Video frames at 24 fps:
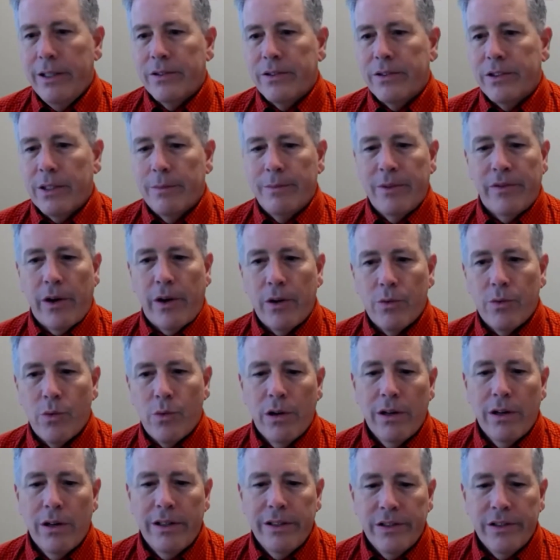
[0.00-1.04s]
Some of our
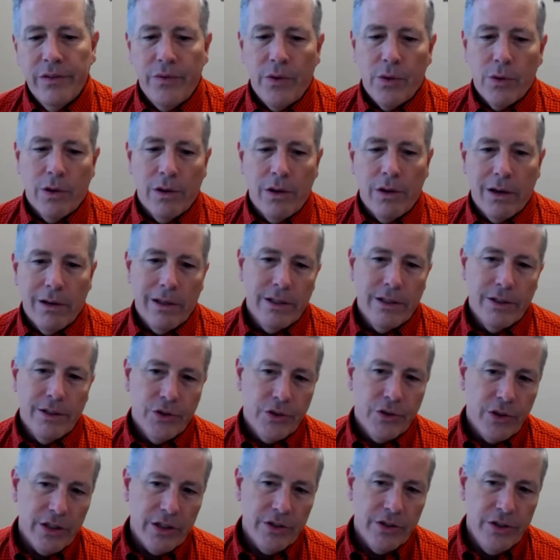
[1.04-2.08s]
work is for our
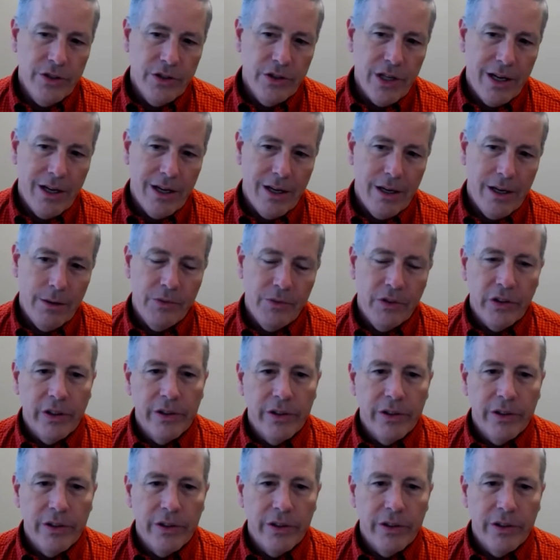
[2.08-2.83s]
construction jobs.